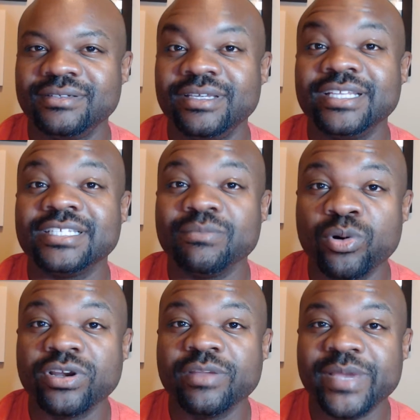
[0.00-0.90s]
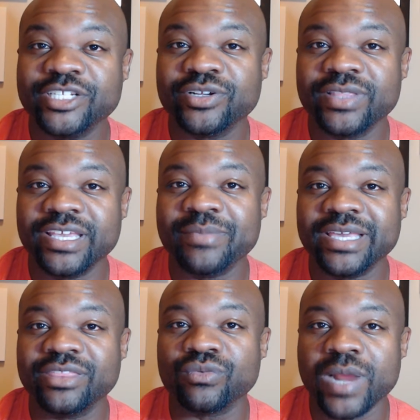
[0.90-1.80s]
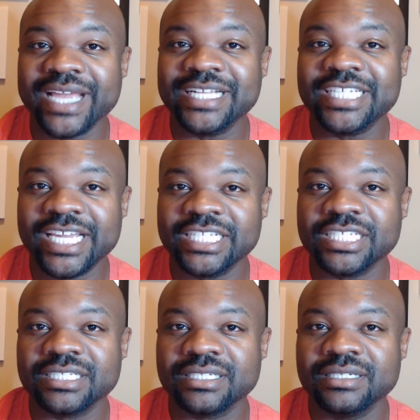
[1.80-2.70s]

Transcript: It is important to make sure that you make the right changes